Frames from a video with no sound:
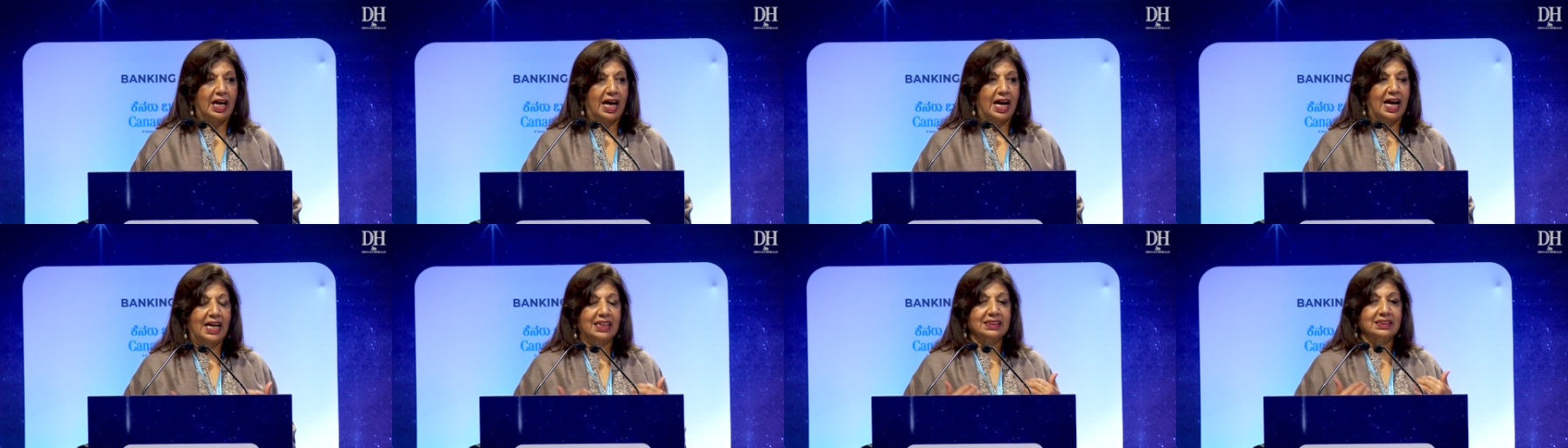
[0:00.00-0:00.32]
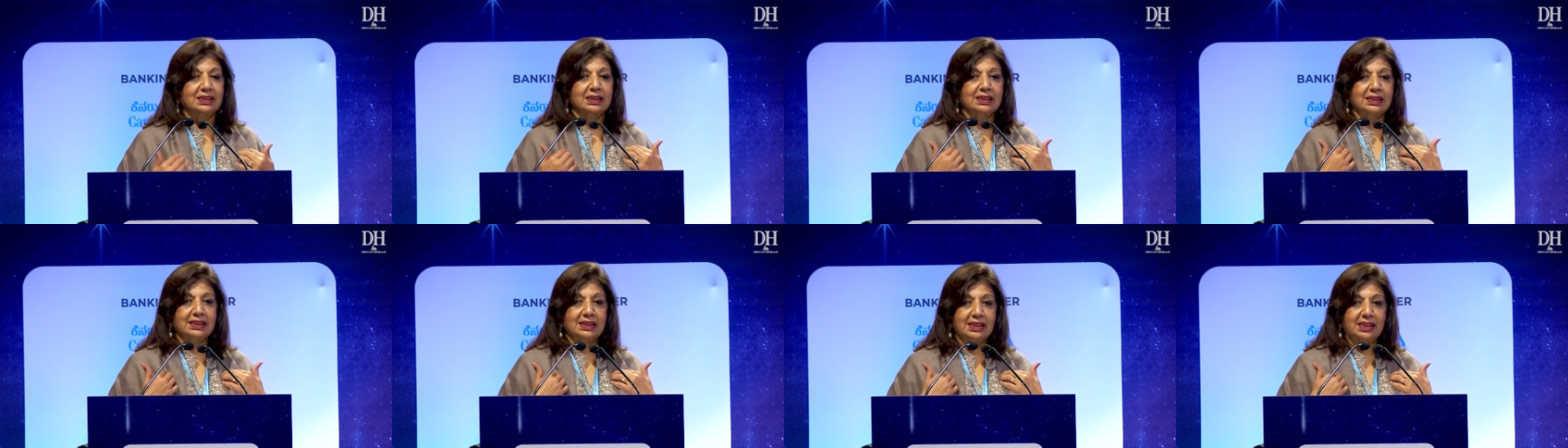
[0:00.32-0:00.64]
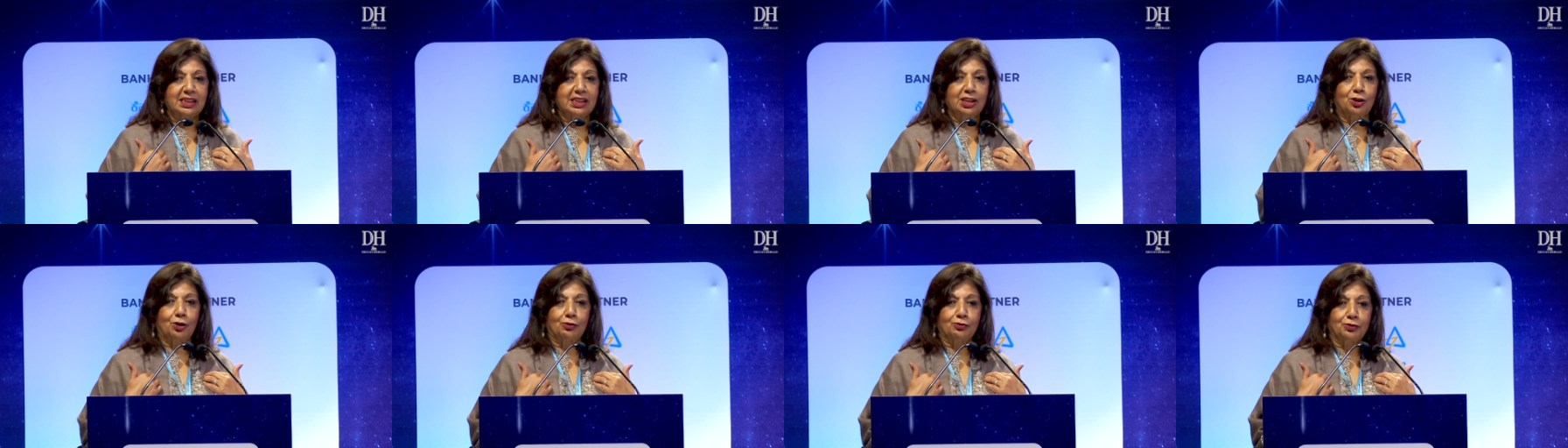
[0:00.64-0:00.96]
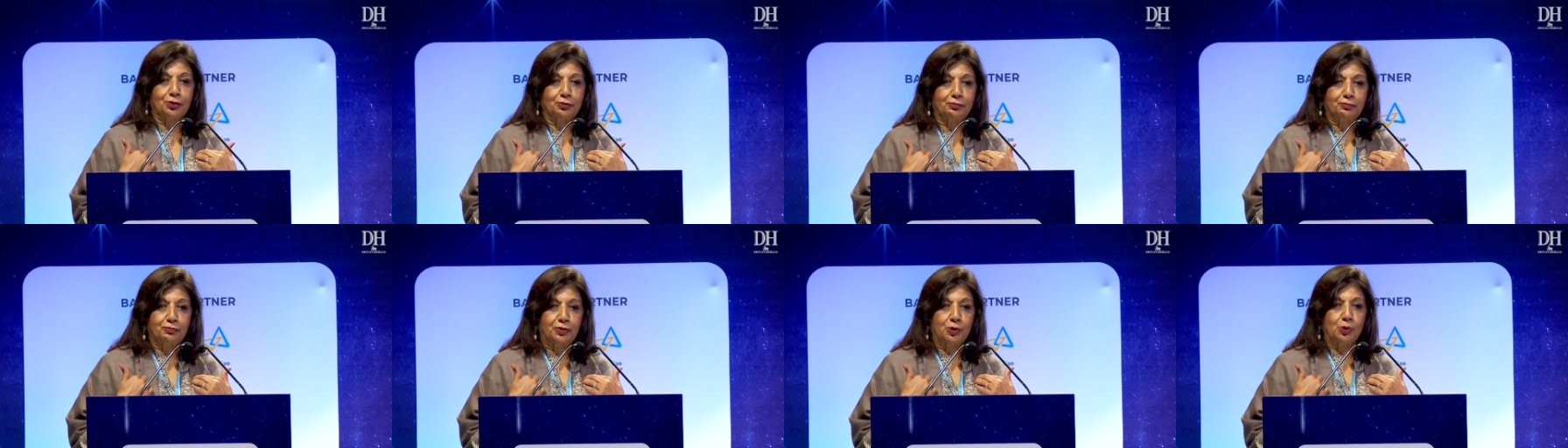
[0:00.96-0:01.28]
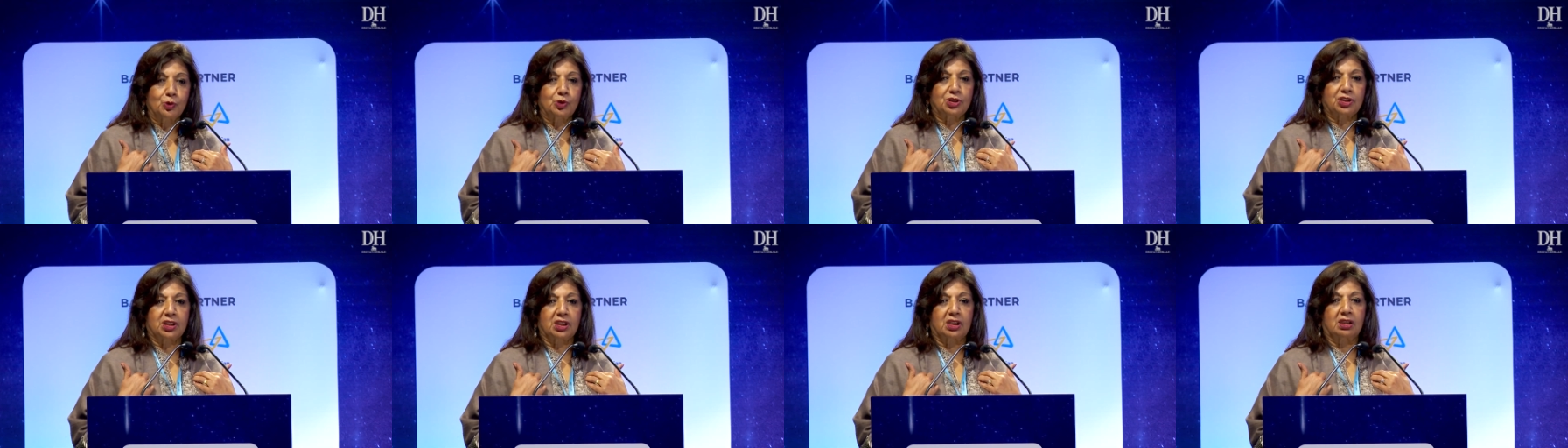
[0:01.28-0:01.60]
as a city of the
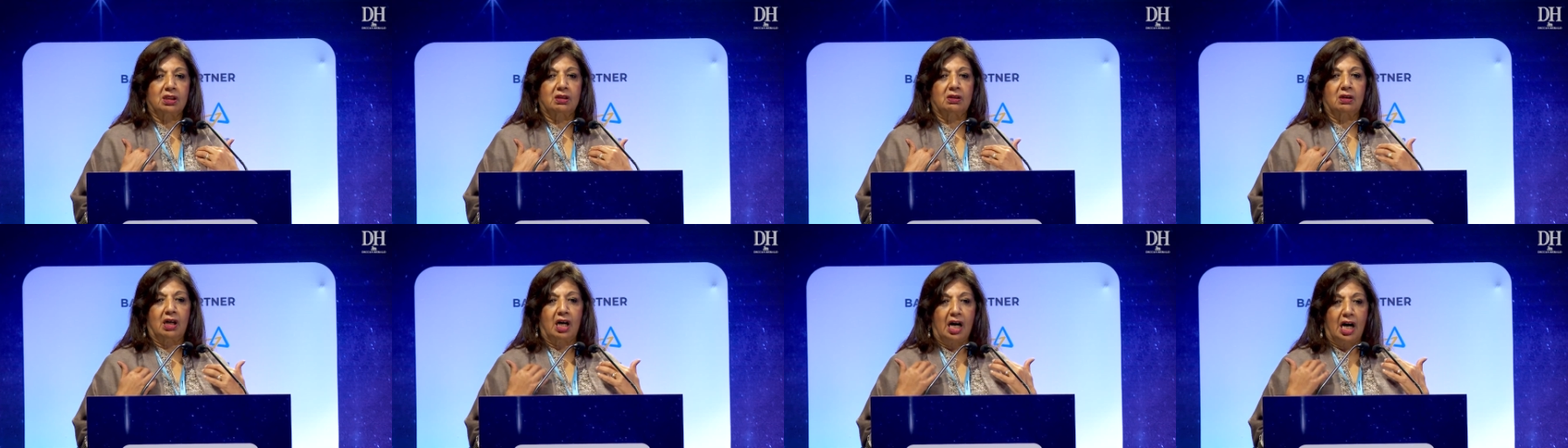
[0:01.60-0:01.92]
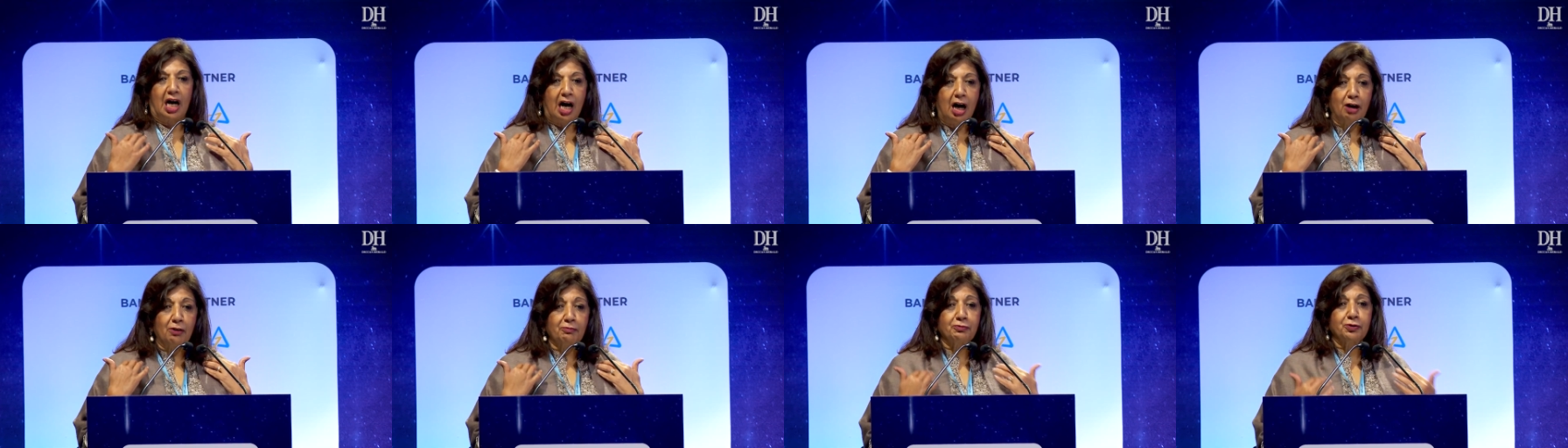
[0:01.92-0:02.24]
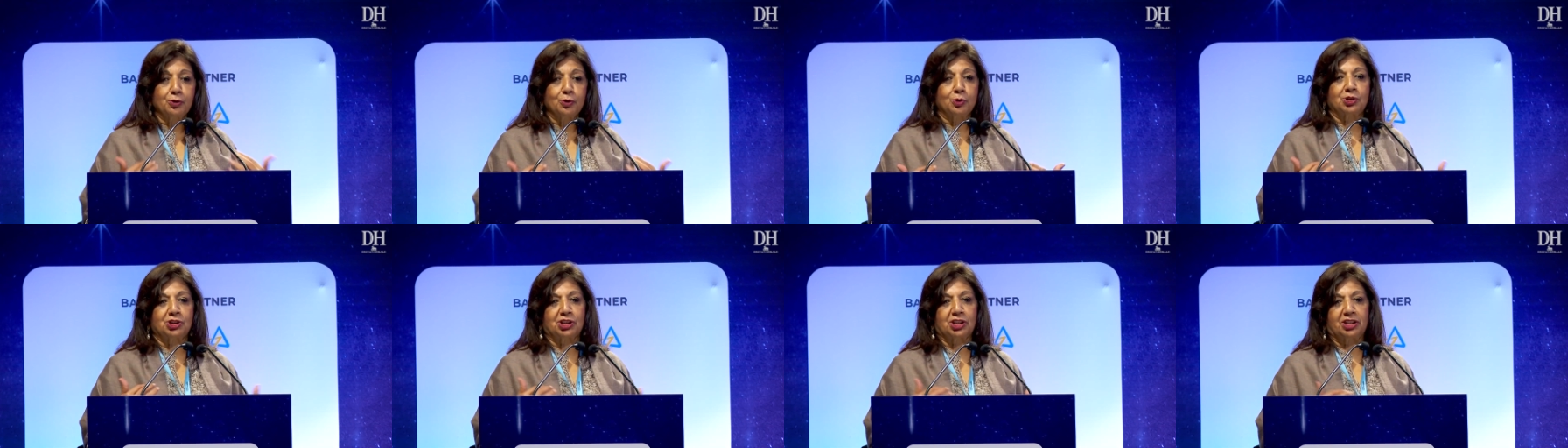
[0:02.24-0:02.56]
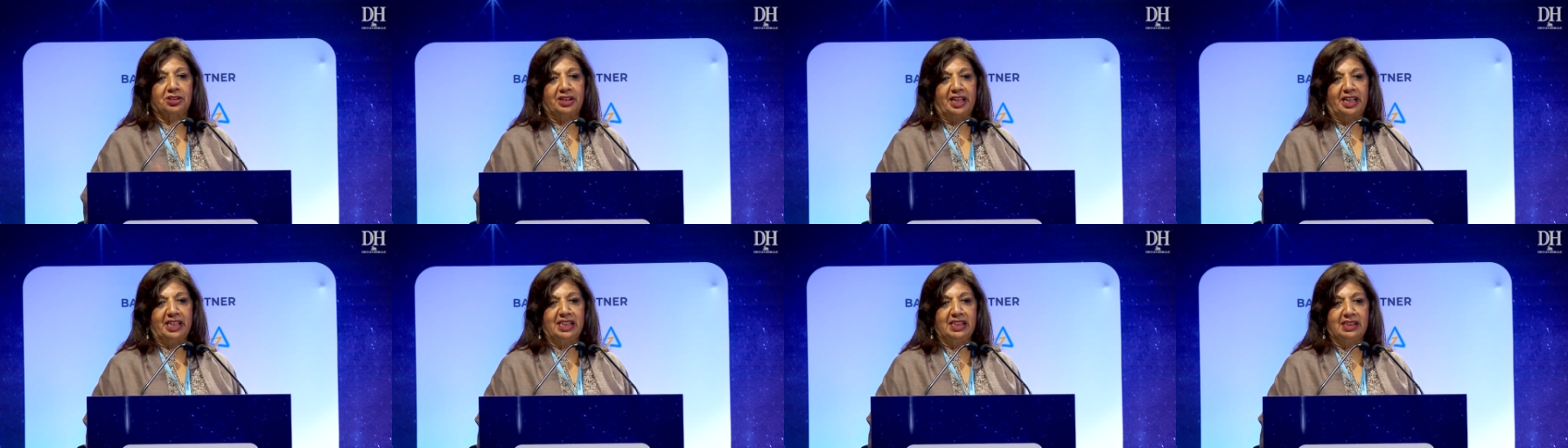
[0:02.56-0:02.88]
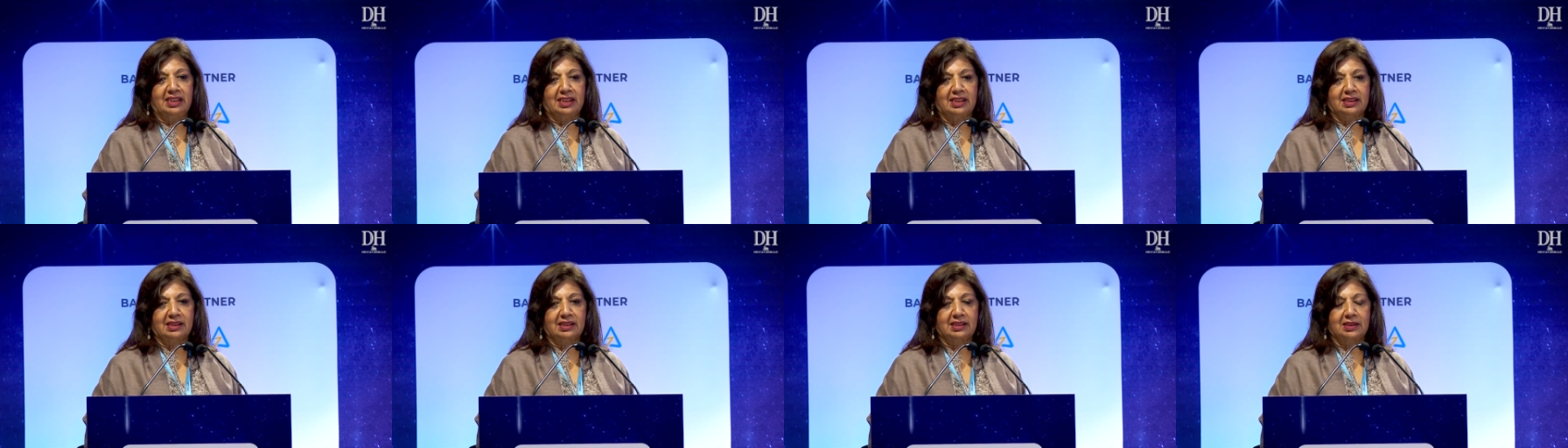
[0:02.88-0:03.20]
future, our future
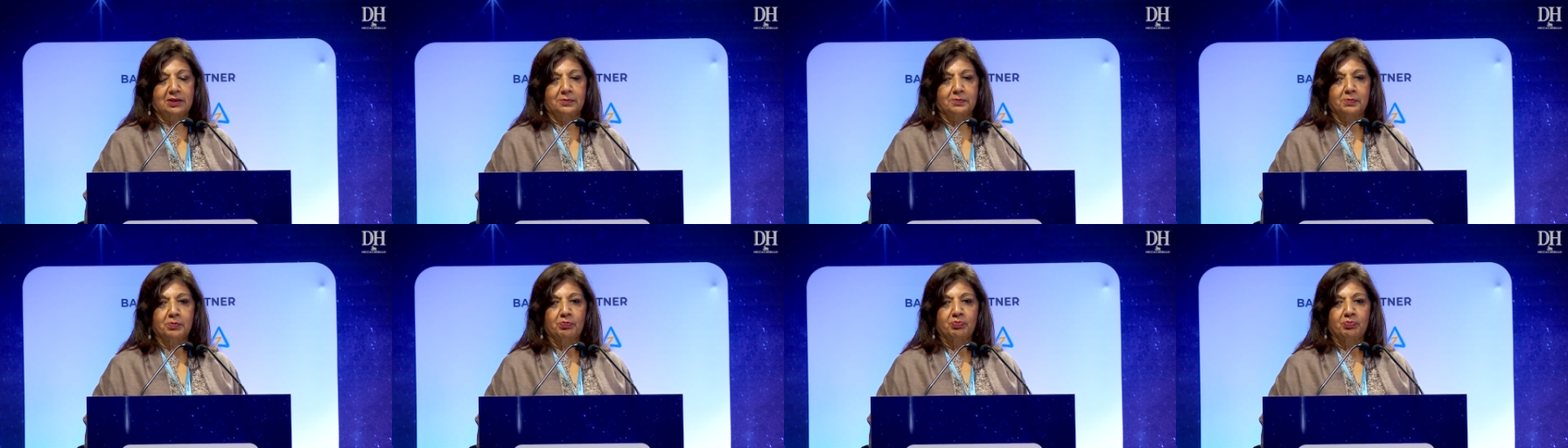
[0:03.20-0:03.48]
readiness